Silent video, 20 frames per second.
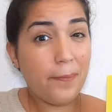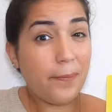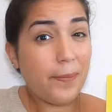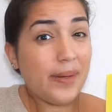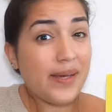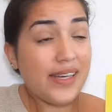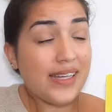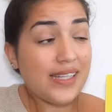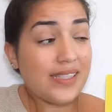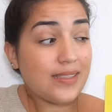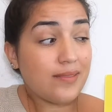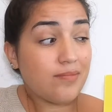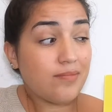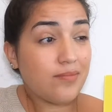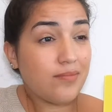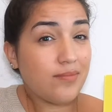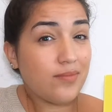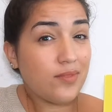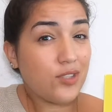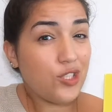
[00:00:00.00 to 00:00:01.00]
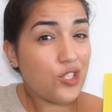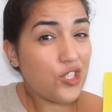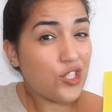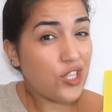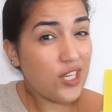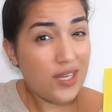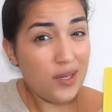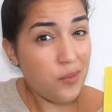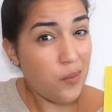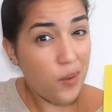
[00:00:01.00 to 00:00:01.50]
But
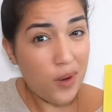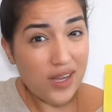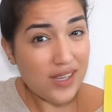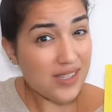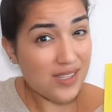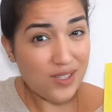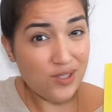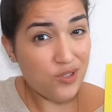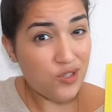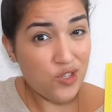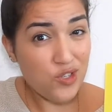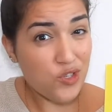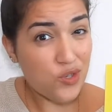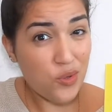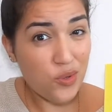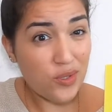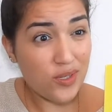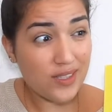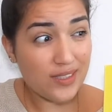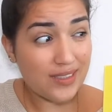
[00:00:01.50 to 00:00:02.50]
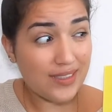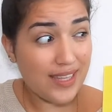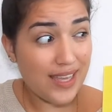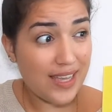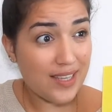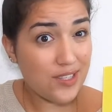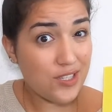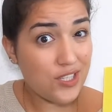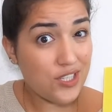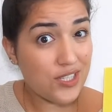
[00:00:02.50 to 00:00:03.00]
she wasn't sure
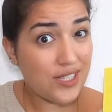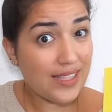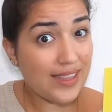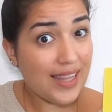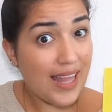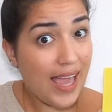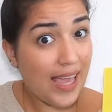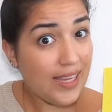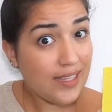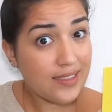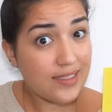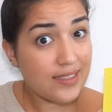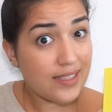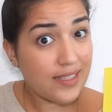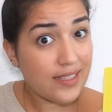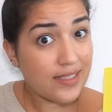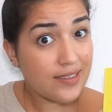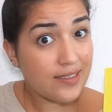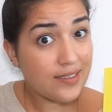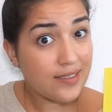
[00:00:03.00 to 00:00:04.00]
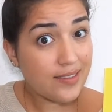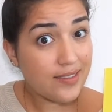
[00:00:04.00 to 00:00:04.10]
that she liked it.